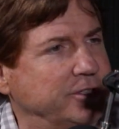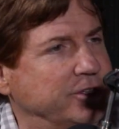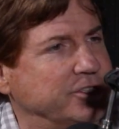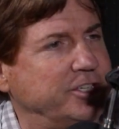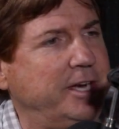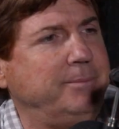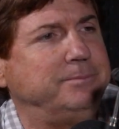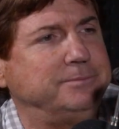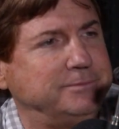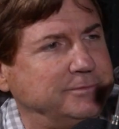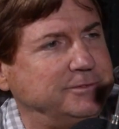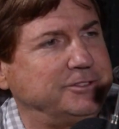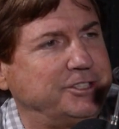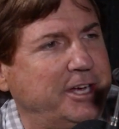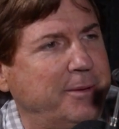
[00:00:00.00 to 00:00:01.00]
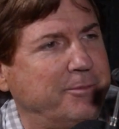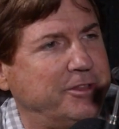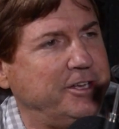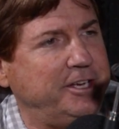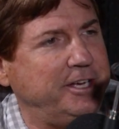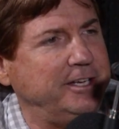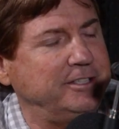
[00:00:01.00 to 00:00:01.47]
same
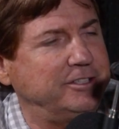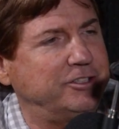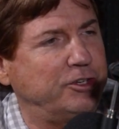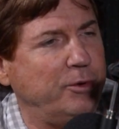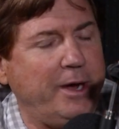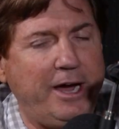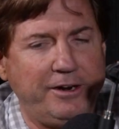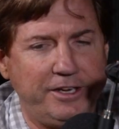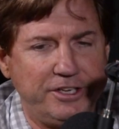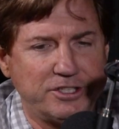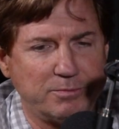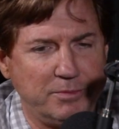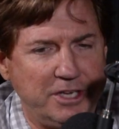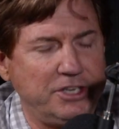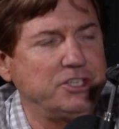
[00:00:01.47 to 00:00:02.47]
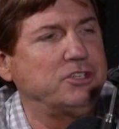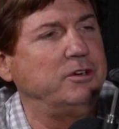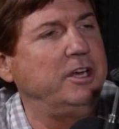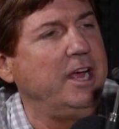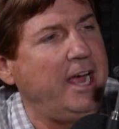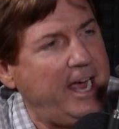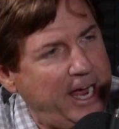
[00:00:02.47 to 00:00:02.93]
thing throughout his ministry.